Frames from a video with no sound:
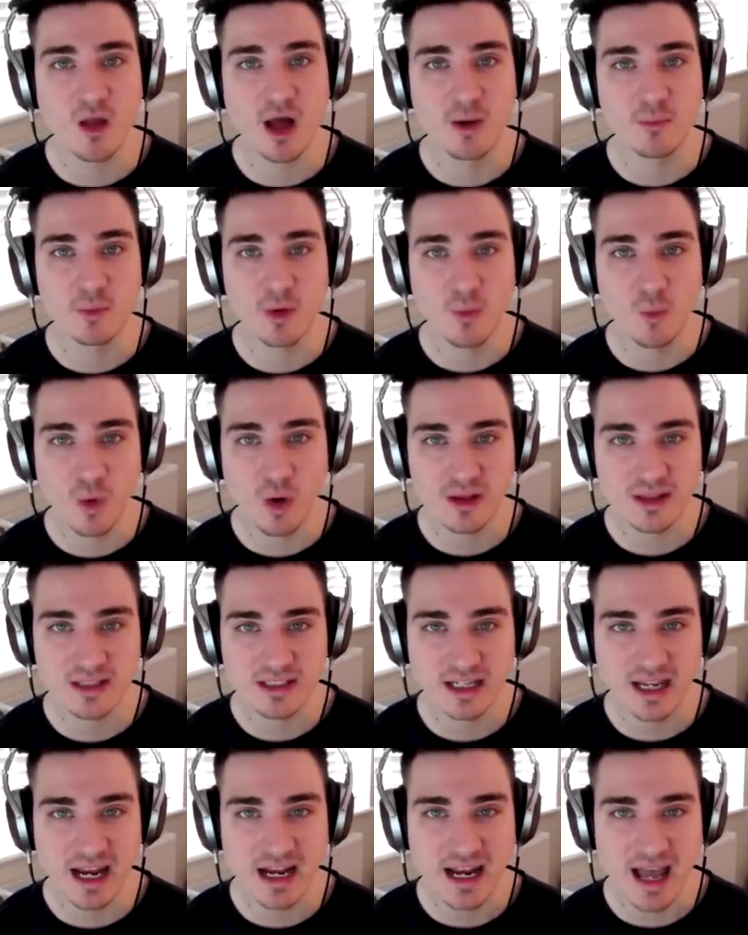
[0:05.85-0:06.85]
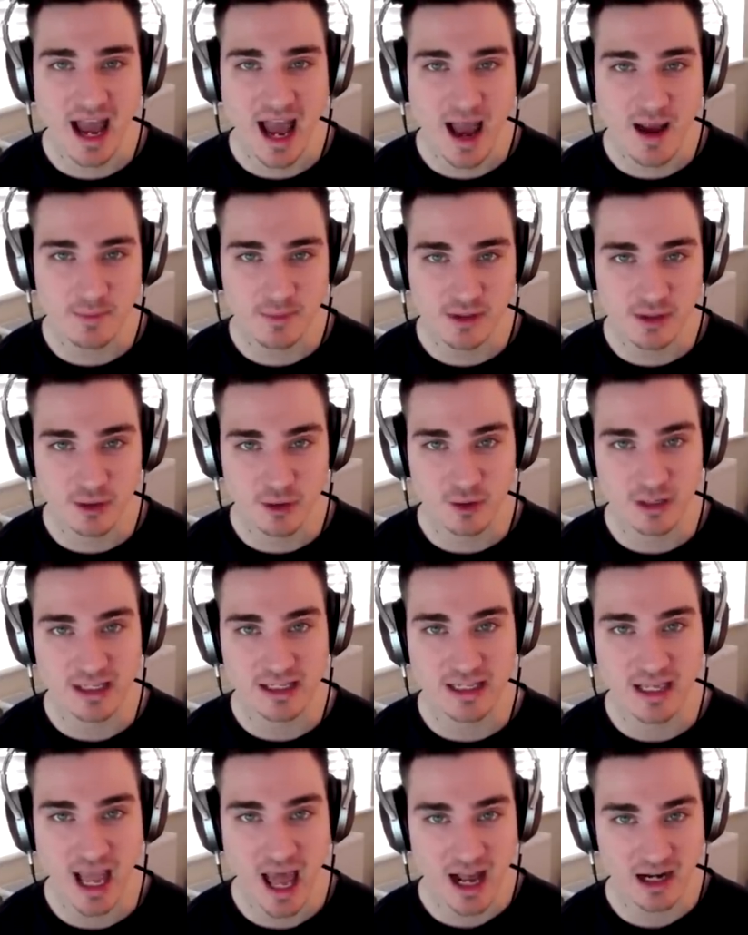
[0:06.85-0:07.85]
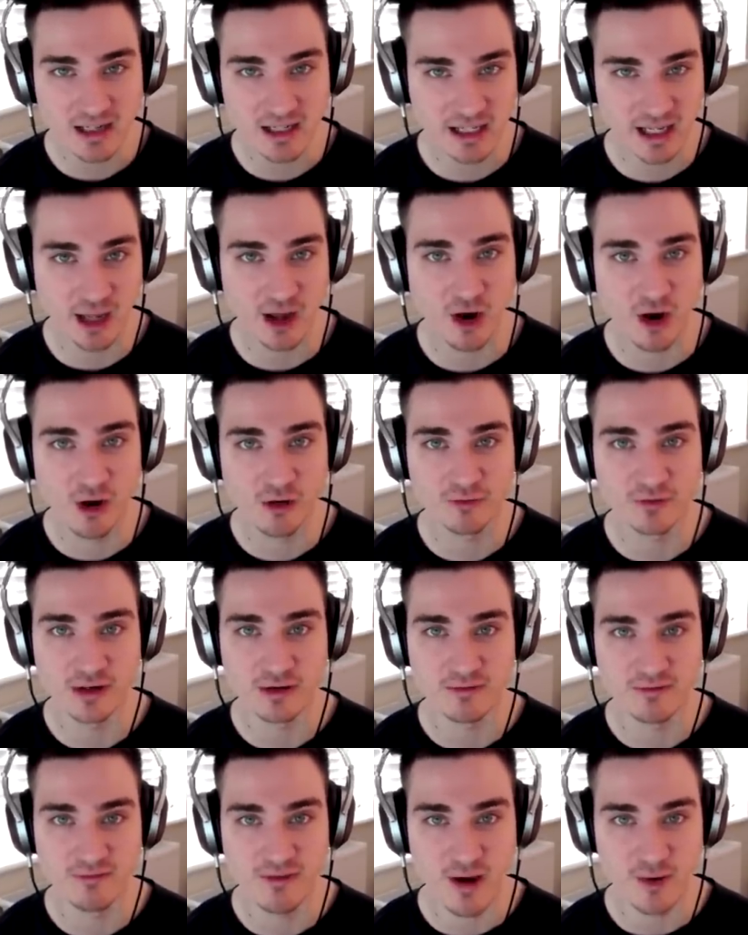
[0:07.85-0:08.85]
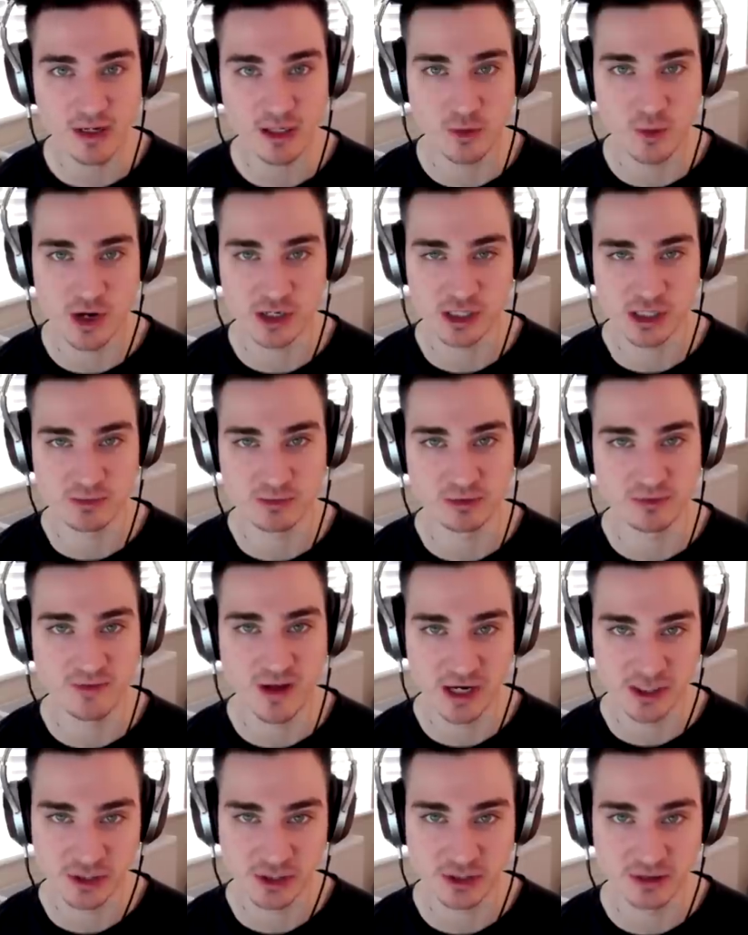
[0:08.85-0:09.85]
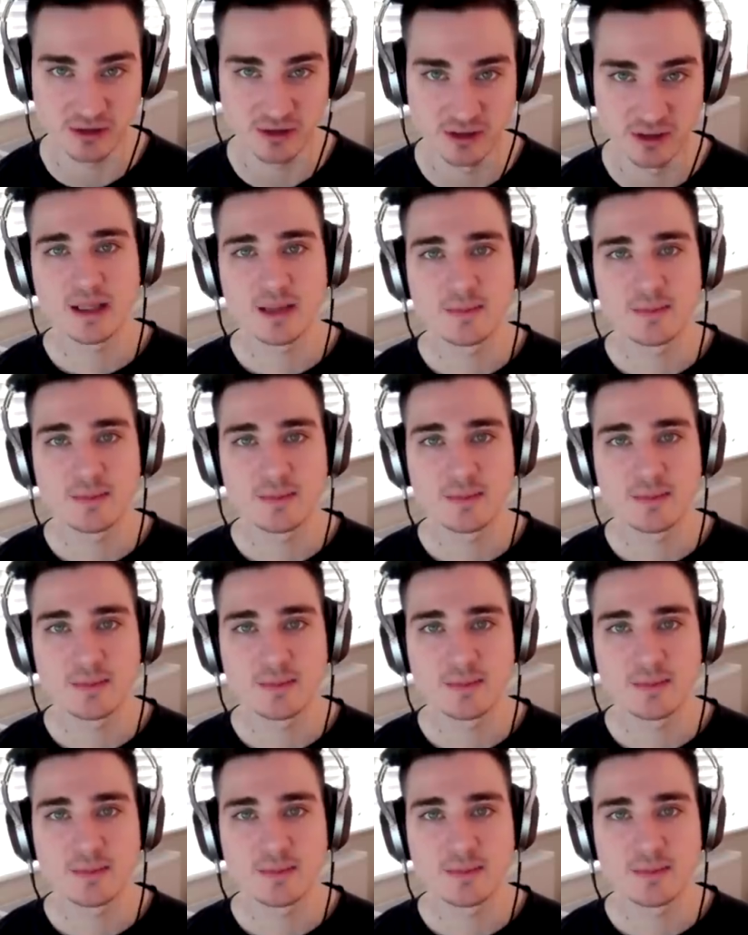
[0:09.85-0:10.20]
and we're once again absolutely cannoning it off in very questionable fashion.